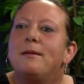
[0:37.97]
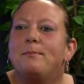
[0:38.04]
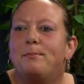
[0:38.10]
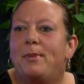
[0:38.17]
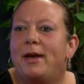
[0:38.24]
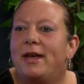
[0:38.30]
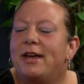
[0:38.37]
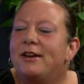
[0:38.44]

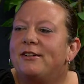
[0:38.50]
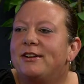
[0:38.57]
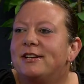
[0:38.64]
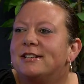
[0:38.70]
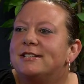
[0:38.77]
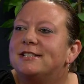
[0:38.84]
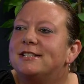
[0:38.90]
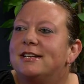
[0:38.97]
Bay
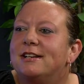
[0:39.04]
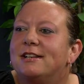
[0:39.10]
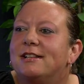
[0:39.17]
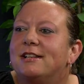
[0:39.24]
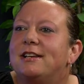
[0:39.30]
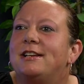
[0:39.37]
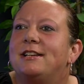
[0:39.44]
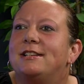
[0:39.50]
Area
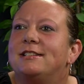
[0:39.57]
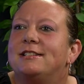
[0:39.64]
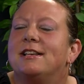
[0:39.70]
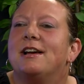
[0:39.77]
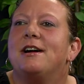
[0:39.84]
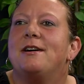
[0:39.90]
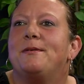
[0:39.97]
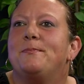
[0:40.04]
CIL is
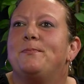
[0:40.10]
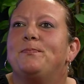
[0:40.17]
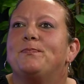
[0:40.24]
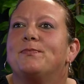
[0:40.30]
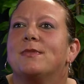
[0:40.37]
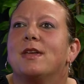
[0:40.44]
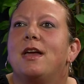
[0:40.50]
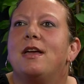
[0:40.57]

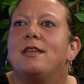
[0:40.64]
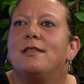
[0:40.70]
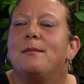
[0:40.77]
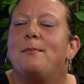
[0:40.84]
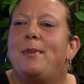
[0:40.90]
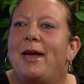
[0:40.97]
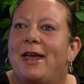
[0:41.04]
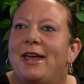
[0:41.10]
um,
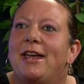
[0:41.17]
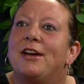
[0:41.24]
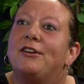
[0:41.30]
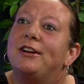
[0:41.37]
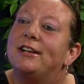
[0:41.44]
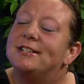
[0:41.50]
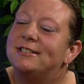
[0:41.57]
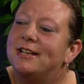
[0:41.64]
Bay
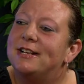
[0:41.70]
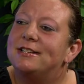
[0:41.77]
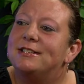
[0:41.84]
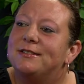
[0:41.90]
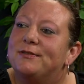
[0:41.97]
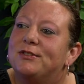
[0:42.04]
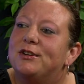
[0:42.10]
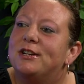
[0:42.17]
Area
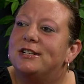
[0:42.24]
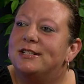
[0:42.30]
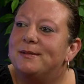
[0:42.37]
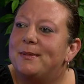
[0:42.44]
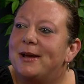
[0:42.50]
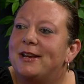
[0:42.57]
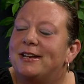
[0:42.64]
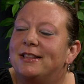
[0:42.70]
Center for
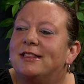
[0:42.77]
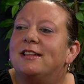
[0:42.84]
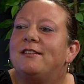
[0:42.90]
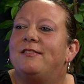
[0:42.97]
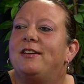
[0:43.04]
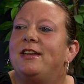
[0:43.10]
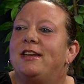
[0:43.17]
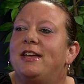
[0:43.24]
Independent
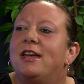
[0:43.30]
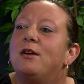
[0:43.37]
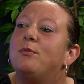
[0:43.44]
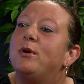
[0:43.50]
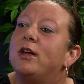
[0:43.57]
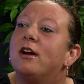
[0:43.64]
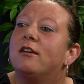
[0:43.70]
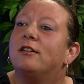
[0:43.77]
Living, and
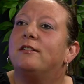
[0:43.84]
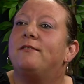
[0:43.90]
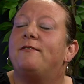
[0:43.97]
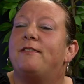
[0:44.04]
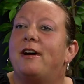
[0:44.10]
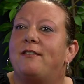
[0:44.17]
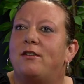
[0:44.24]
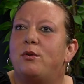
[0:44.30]
we are a
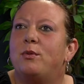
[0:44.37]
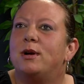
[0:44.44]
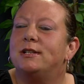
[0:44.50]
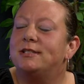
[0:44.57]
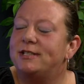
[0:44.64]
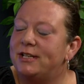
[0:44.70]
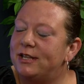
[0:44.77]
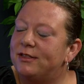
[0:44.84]

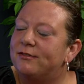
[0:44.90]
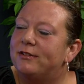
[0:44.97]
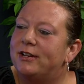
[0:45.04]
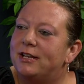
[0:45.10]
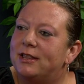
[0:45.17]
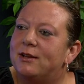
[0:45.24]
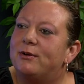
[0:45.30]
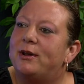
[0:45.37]

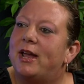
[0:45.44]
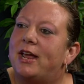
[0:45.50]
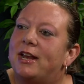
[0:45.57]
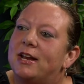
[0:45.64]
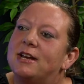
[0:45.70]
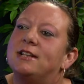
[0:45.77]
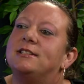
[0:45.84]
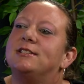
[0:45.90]
501c3
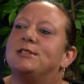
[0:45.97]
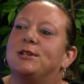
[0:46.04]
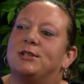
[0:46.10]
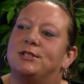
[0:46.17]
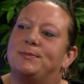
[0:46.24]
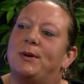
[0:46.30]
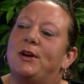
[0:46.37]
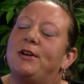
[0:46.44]
located in
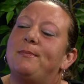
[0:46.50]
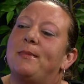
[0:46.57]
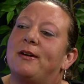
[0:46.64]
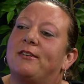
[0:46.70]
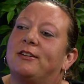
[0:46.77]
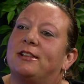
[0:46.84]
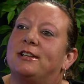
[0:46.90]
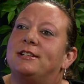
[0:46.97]
Salisbury,
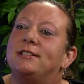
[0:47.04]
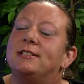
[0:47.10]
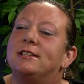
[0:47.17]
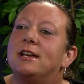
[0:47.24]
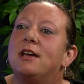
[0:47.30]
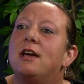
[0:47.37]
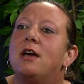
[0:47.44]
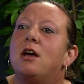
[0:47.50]
Maryland.
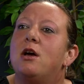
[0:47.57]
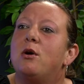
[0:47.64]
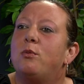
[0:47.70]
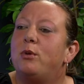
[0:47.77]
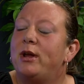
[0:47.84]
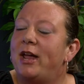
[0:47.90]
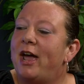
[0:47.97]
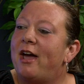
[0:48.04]
Mm-hmm.
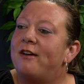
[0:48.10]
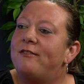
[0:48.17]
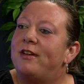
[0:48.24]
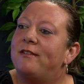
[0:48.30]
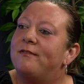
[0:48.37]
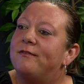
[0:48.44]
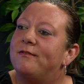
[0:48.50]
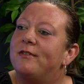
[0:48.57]
We have
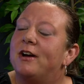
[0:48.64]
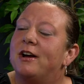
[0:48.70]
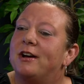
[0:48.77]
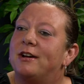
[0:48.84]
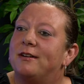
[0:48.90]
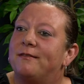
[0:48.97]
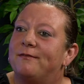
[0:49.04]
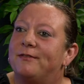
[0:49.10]
a
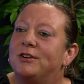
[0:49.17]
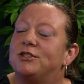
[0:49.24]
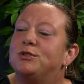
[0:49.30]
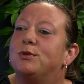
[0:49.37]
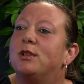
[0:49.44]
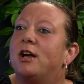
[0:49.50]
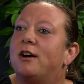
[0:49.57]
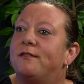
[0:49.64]
uh,
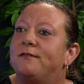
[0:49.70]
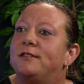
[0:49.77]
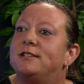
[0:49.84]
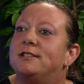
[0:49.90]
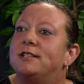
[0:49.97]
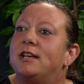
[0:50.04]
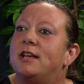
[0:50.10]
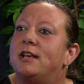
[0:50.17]
virtual
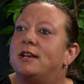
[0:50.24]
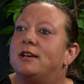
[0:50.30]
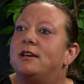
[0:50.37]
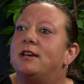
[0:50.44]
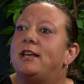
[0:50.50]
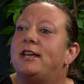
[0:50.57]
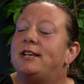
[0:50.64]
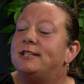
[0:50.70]
office
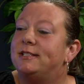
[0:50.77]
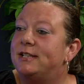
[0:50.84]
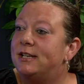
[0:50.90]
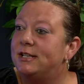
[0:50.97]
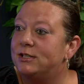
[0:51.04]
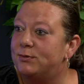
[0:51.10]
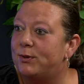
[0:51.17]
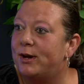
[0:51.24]
in Easton
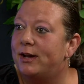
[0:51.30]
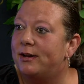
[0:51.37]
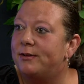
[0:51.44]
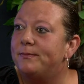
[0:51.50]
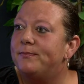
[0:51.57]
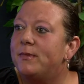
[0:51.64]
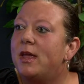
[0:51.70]
as well,